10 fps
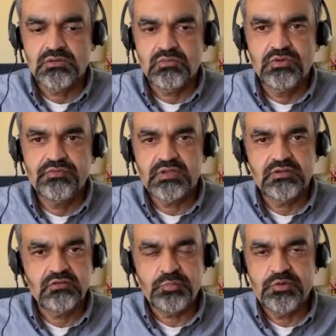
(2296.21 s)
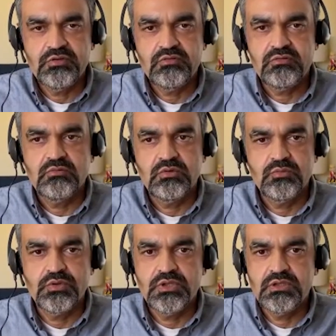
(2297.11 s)
we've all experienced it when
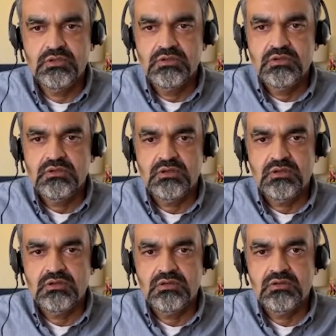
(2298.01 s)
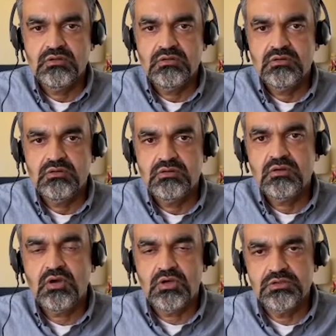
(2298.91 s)
we
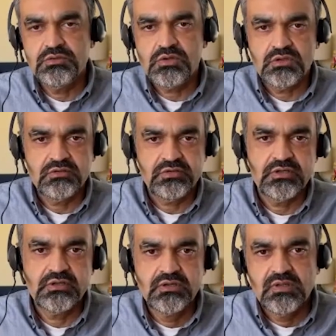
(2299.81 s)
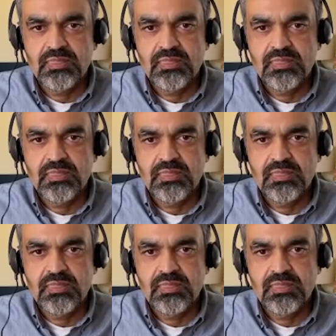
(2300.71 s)
call into a call center,